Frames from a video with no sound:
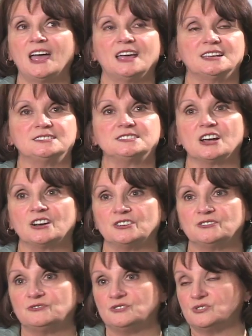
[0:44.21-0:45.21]
I started
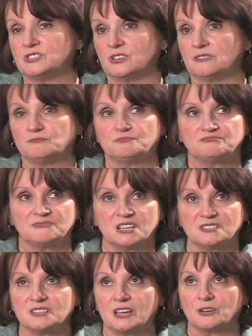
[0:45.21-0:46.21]
using
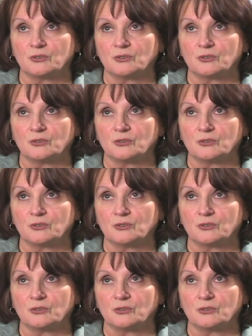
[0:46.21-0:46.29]
things like